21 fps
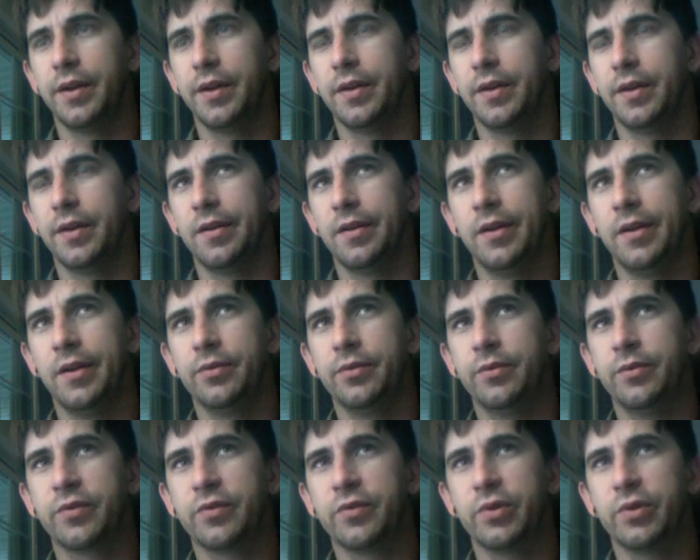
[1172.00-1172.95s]
Now,
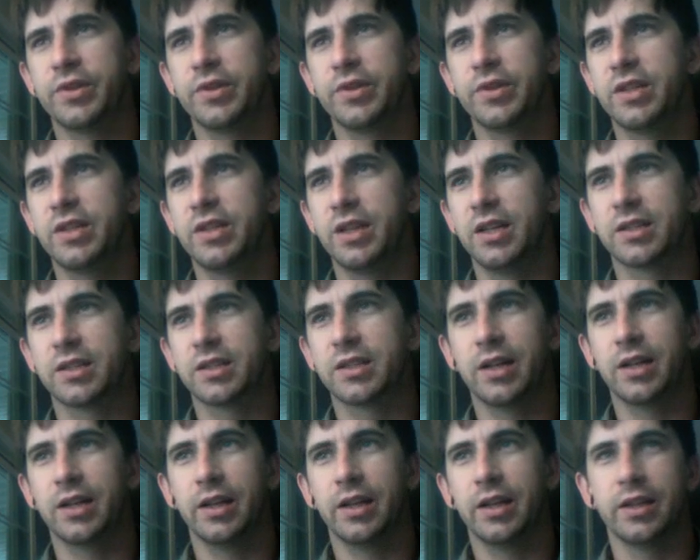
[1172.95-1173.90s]
of course, it's
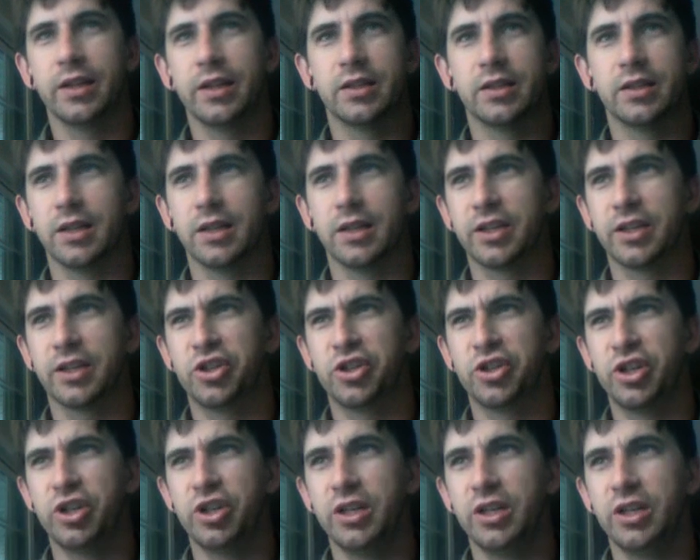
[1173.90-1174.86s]
got this
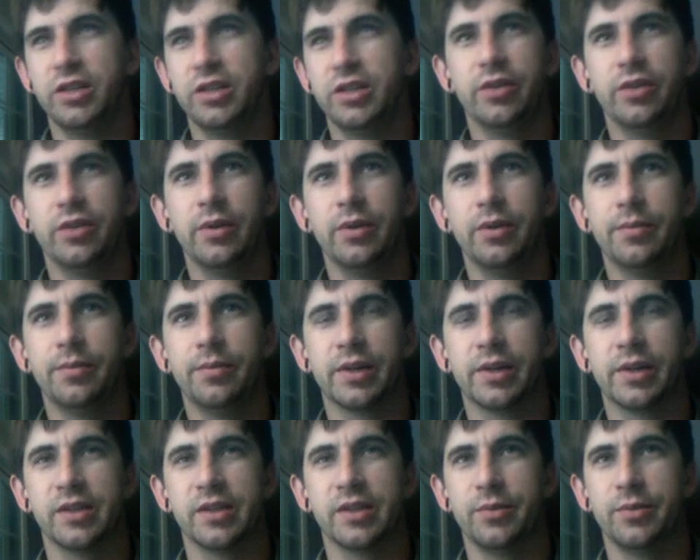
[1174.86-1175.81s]
sheen to it
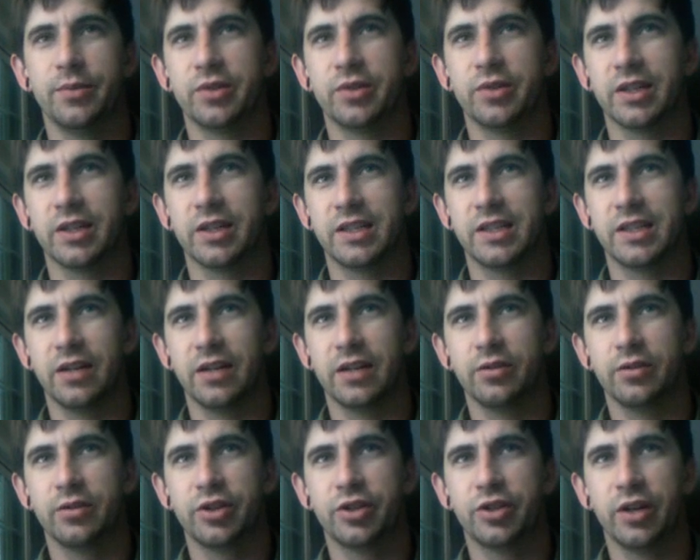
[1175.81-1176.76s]
because I'm using a
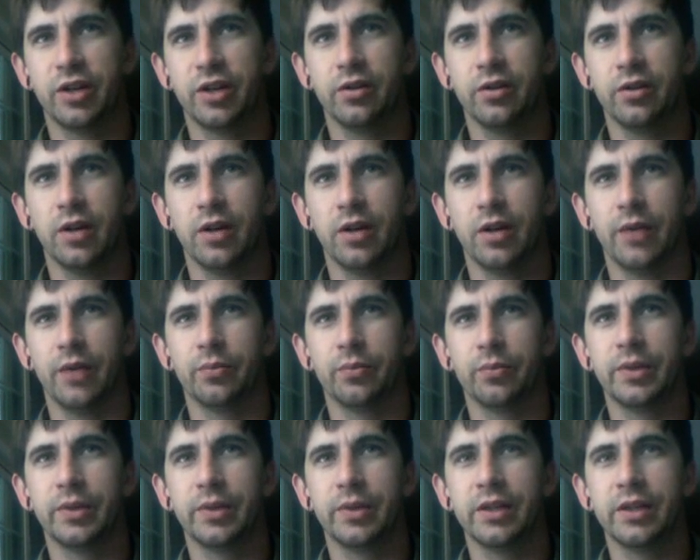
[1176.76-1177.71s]
standard shader. I
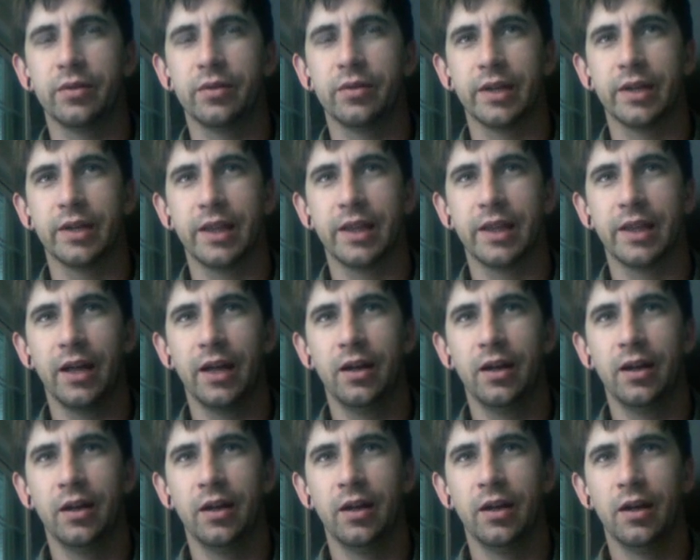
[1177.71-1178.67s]
really don't like that.
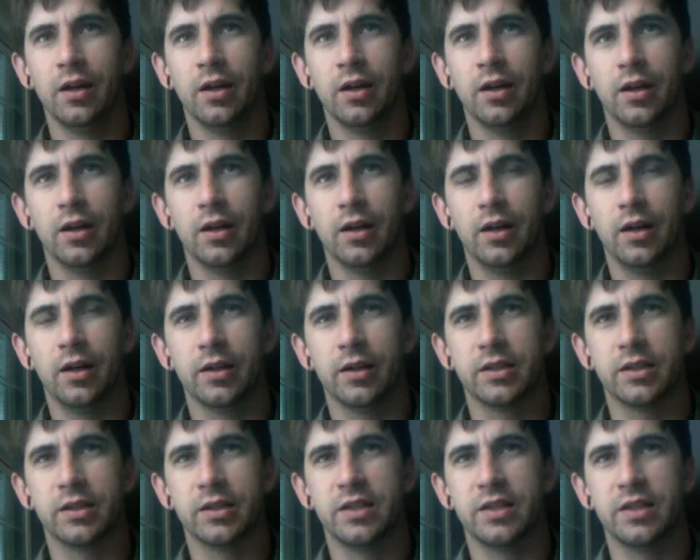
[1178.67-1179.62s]

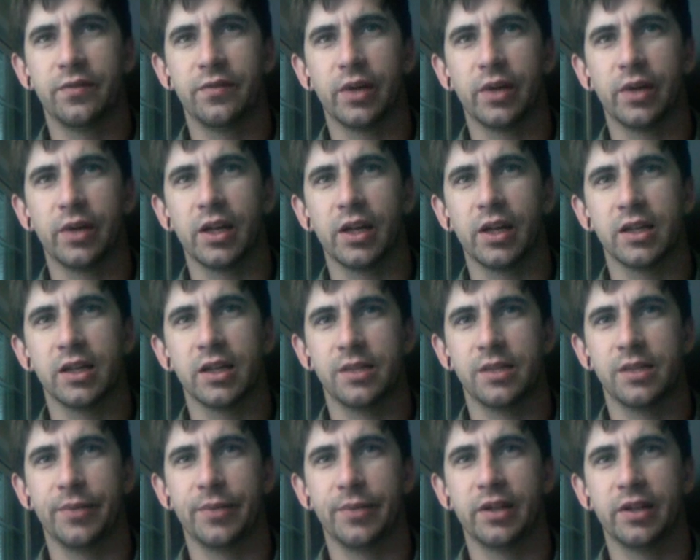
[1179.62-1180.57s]
Let's see if we can get
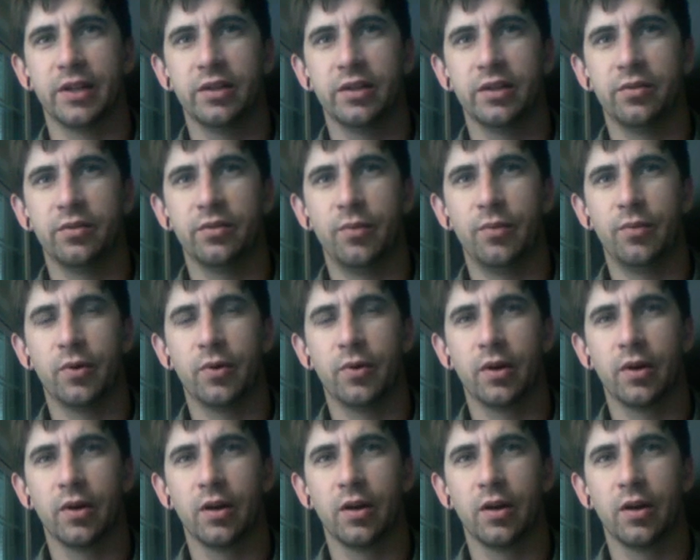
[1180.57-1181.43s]
something a little more.